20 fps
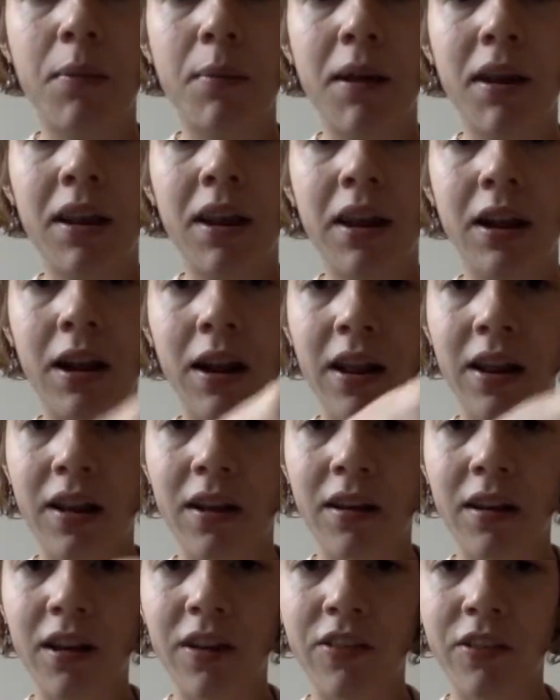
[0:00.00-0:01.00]
needle
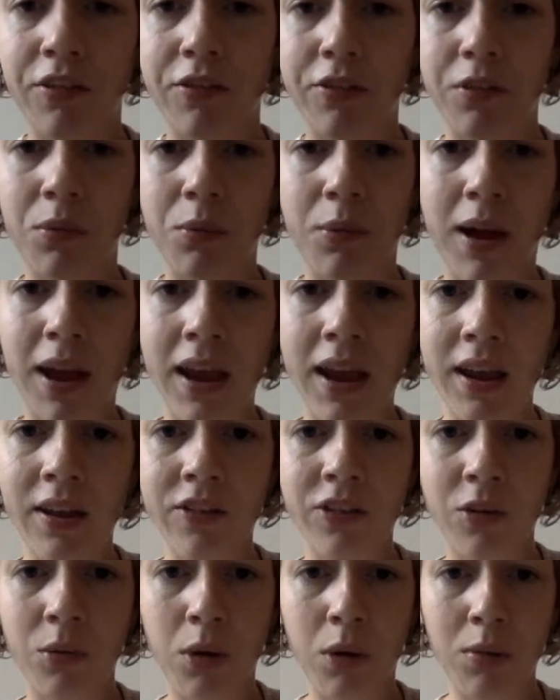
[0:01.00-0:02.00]
in a different way
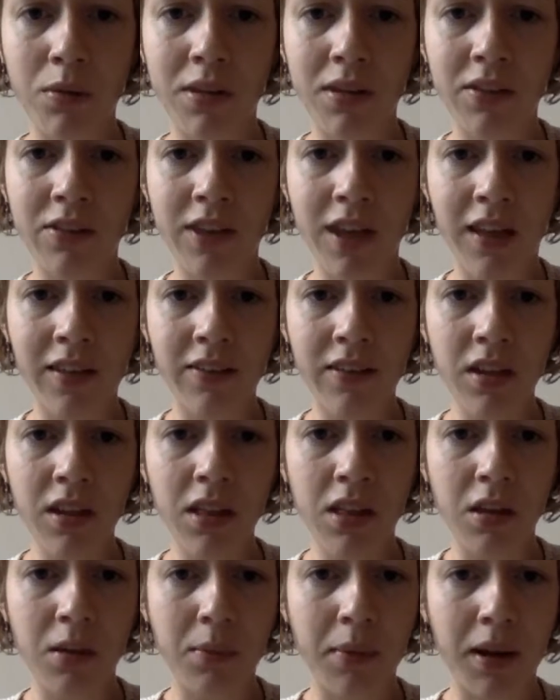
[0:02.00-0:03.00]
to what was intended,
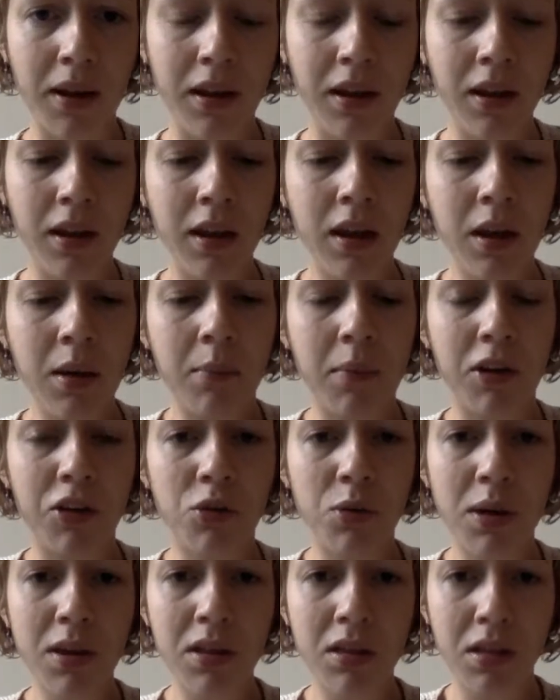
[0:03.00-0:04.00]
so my
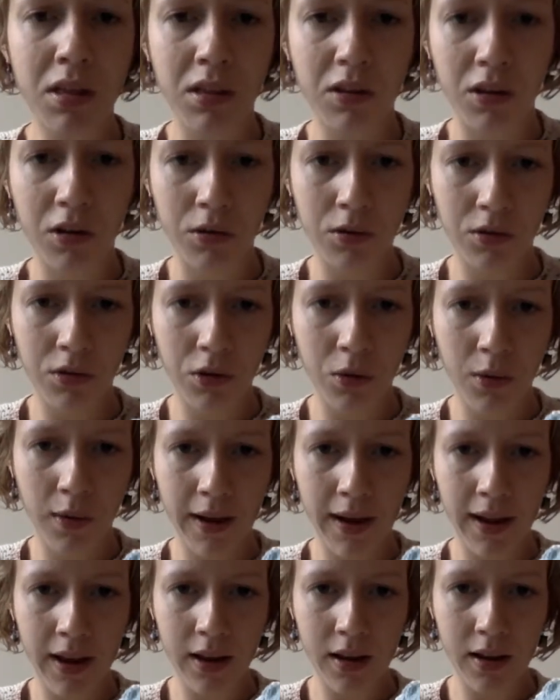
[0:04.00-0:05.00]
twists don't
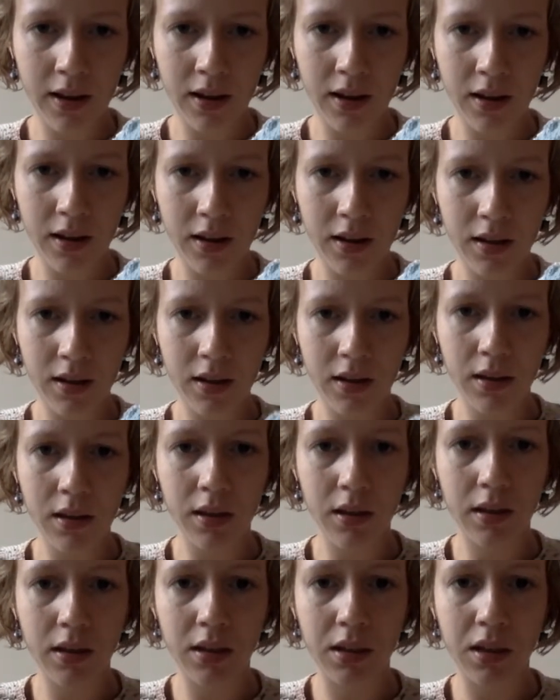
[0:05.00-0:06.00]
quite,
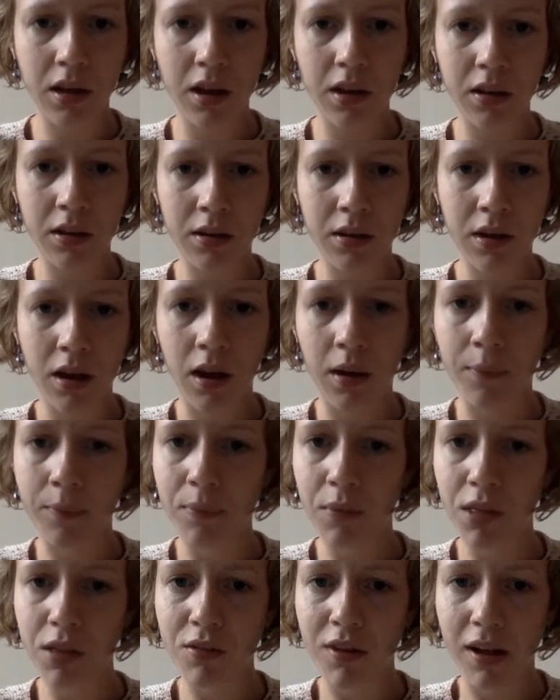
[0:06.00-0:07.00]

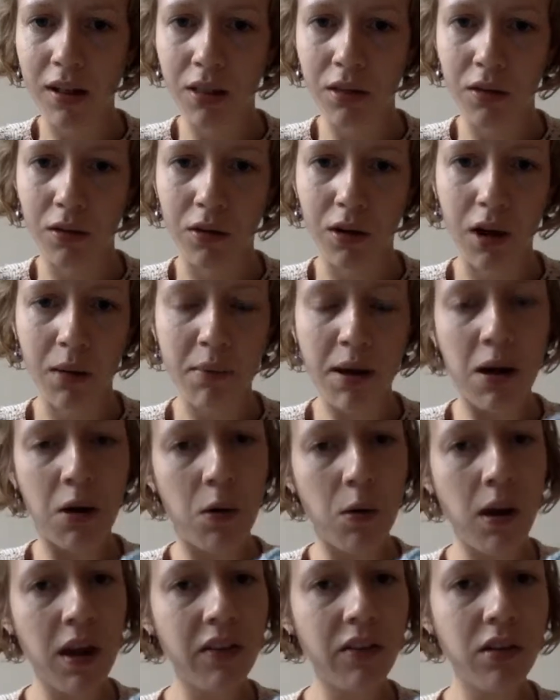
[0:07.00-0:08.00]
certain strands don't come out
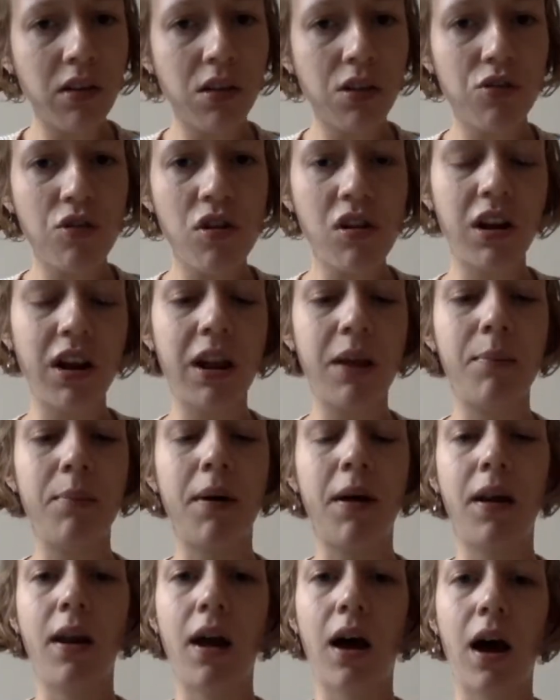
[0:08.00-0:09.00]
quite as strongly,
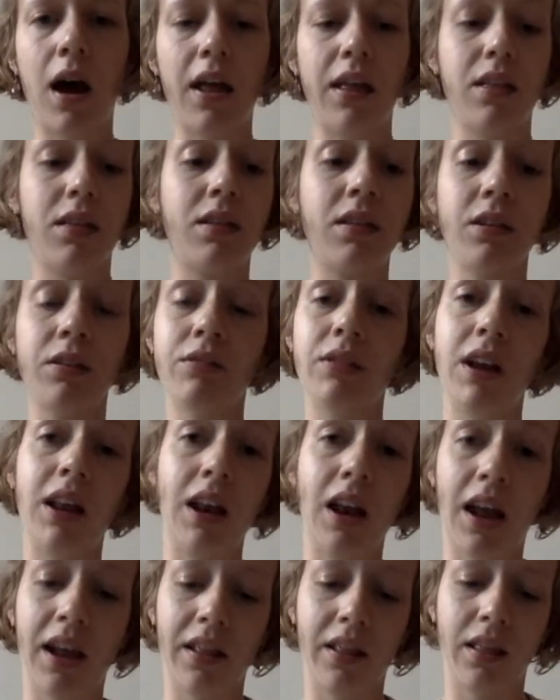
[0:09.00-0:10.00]
but I still really
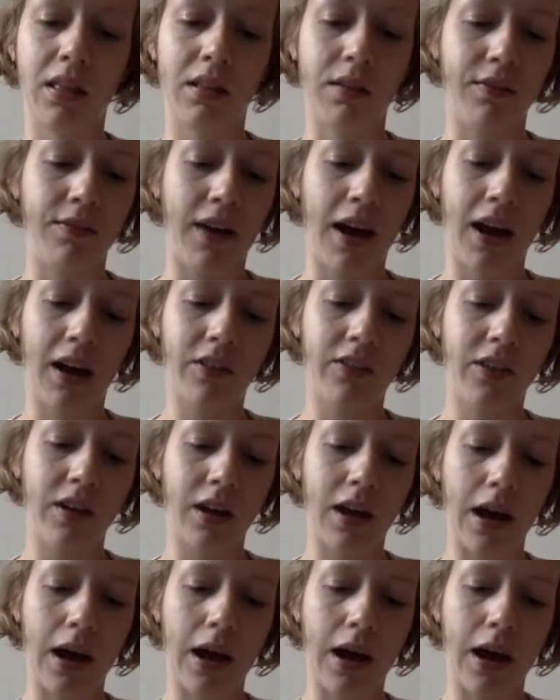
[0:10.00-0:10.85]
like this effect.